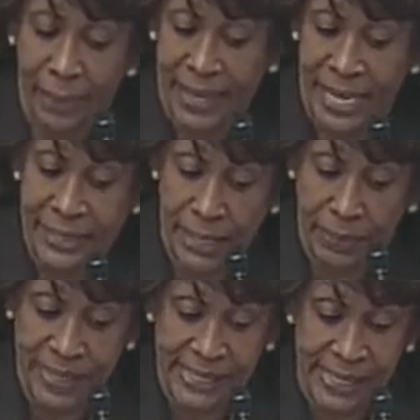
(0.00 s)

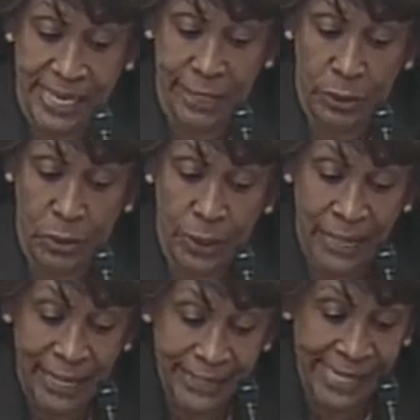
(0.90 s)
Comcast NBC, and
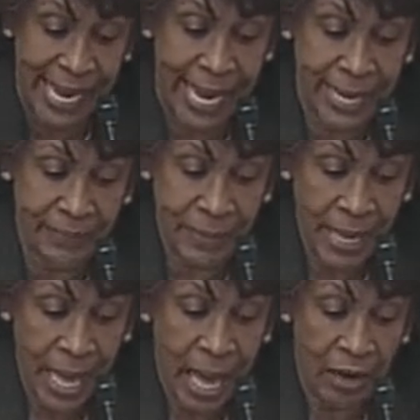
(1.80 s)
Google ITA
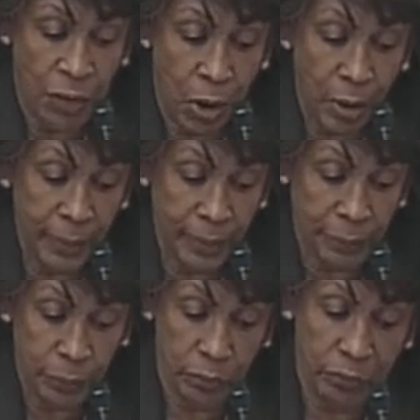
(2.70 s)
have all been
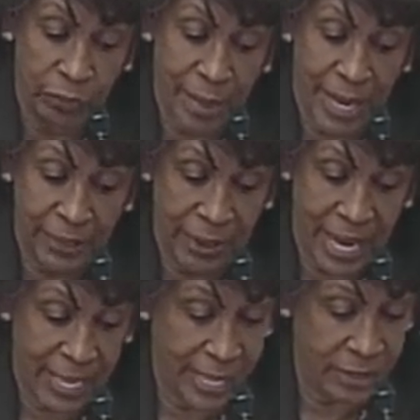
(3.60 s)
approved by your
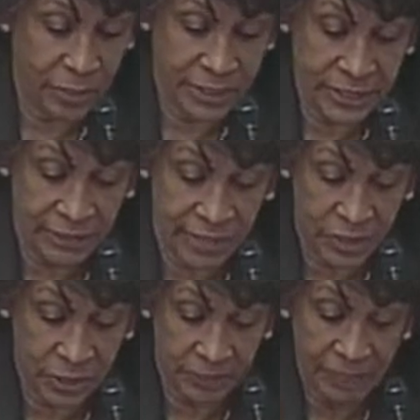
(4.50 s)
antitrust
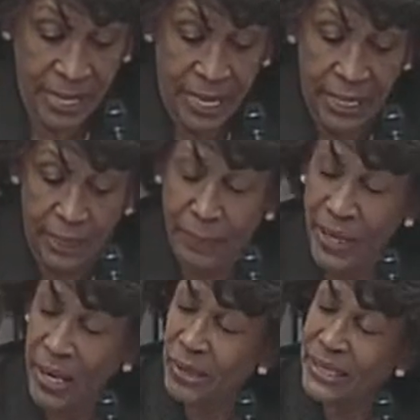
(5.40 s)
division. It
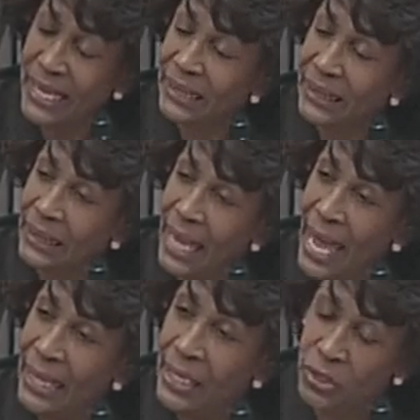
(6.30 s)
appears that the
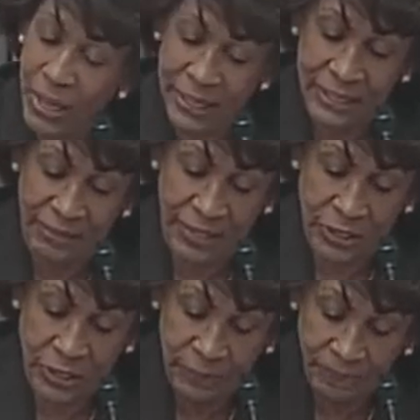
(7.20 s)
antitrust
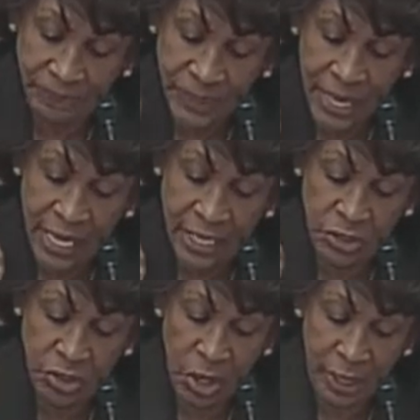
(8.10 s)
division
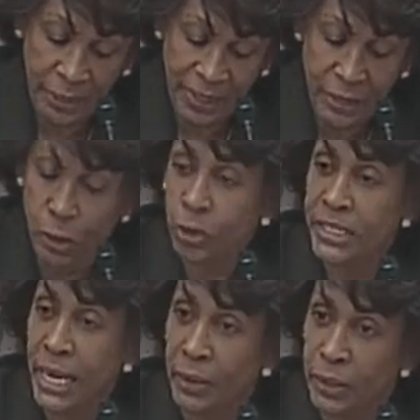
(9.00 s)
is chartering new
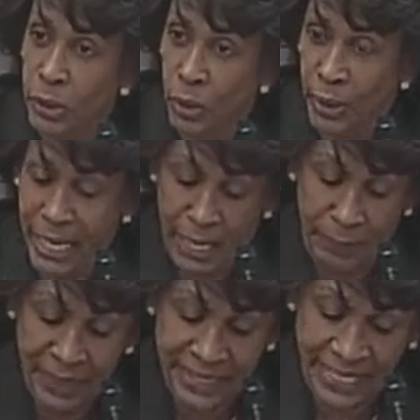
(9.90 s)
territory
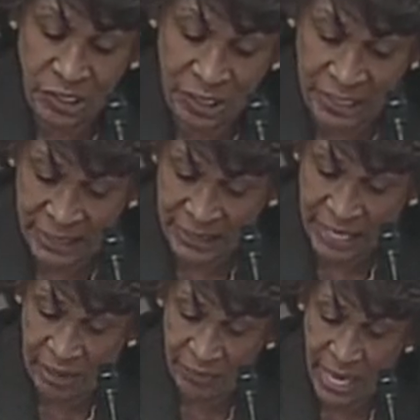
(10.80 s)
and positioning
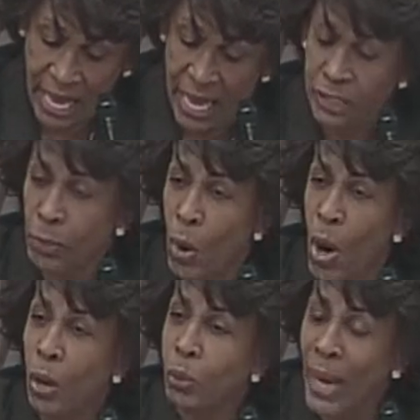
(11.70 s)
itself as
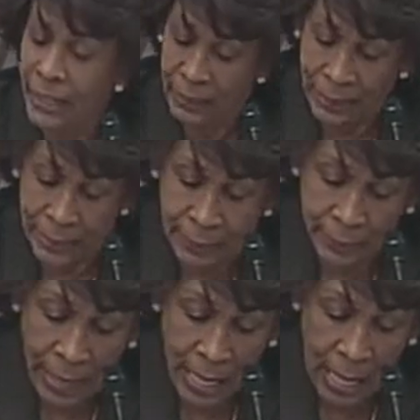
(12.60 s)
more a
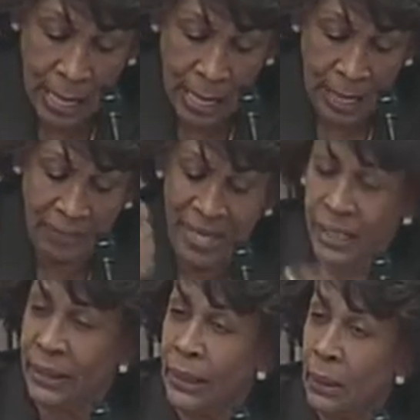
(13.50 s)
regulator than
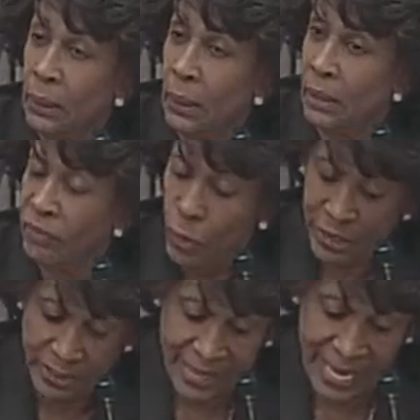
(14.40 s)
a legal
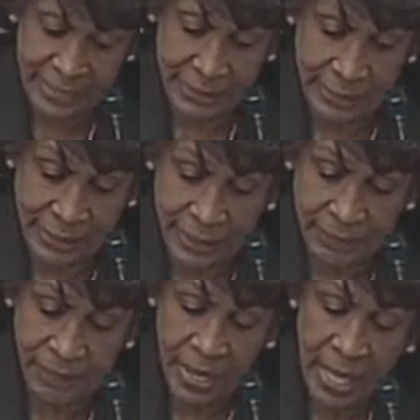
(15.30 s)
enforcement
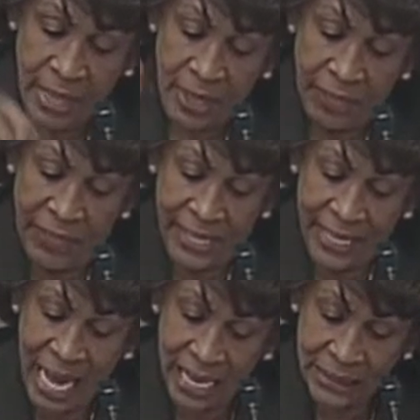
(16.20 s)
agency. The
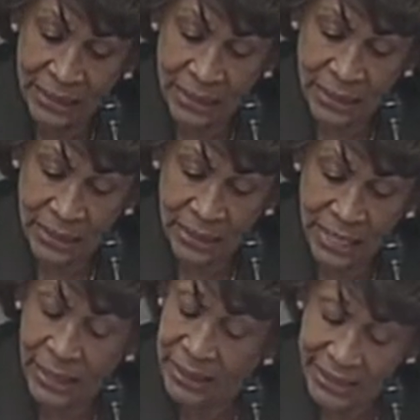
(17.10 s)

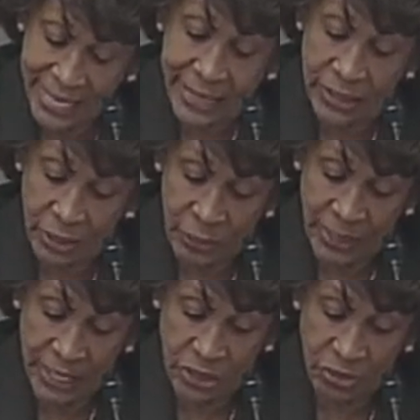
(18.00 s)
consent
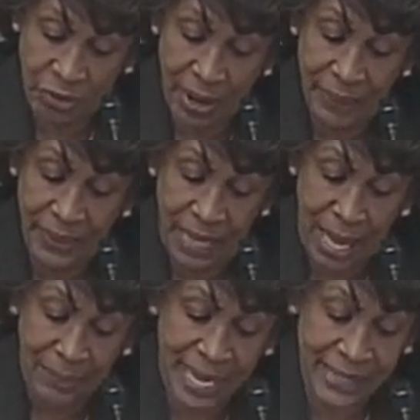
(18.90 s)
decrees from the
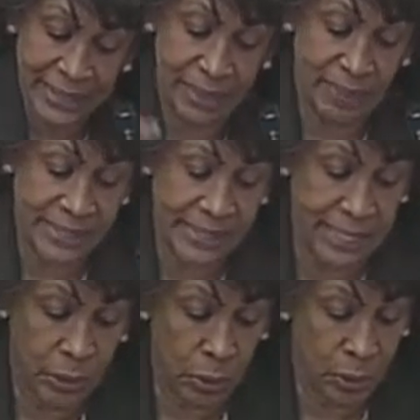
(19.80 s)
Comcast
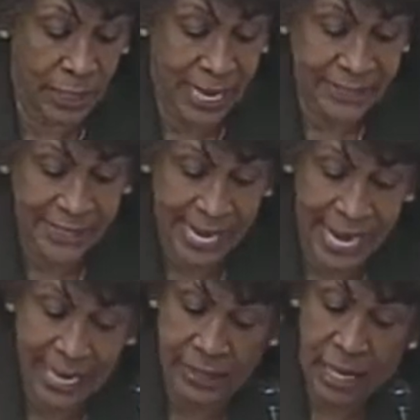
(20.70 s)
NBC, Google
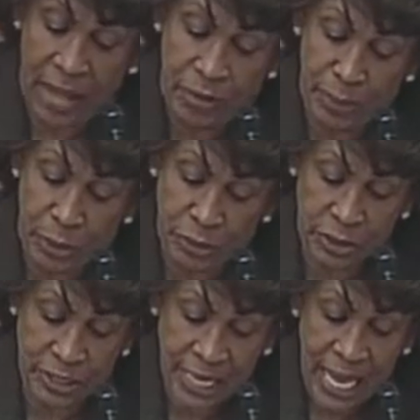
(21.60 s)
ITA, and other
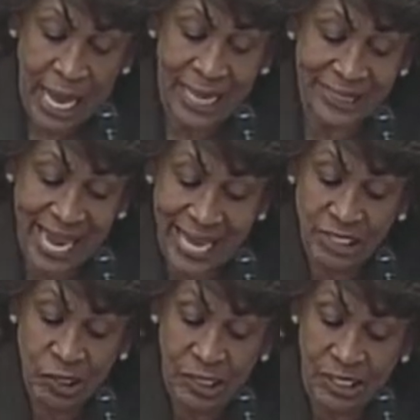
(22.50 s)
mergers
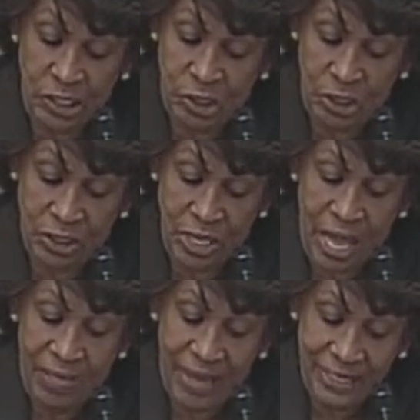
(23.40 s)
attach conditions
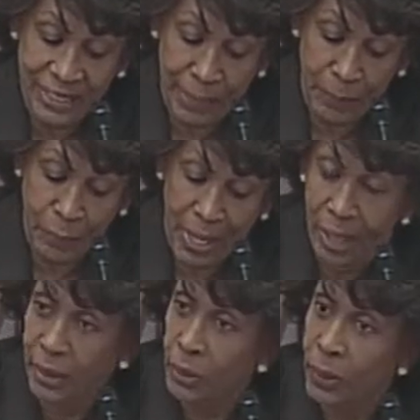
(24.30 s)
that
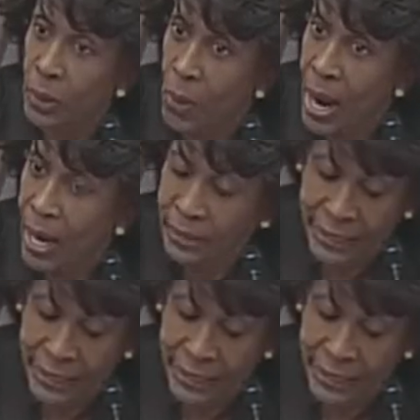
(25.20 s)
temporarily require